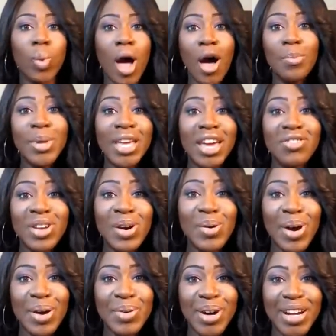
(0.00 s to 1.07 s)
I'll be giving
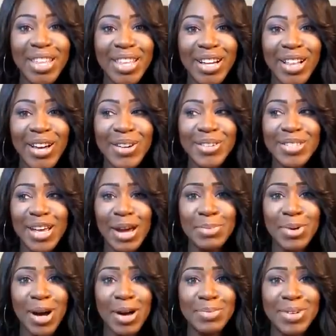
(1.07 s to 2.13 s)
away one of the clothes I
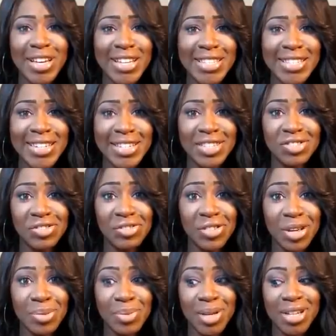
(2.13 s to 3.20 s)
bought because it doesn't
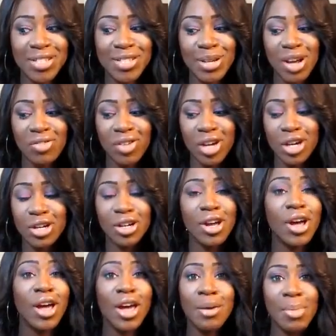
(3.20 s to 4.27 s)
fit me, so I figured
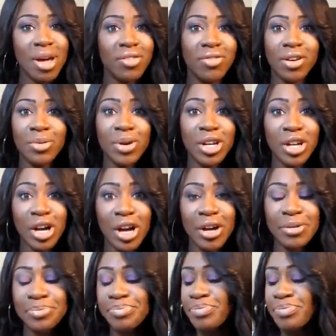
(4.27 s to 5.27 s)
it might fit one of y'all.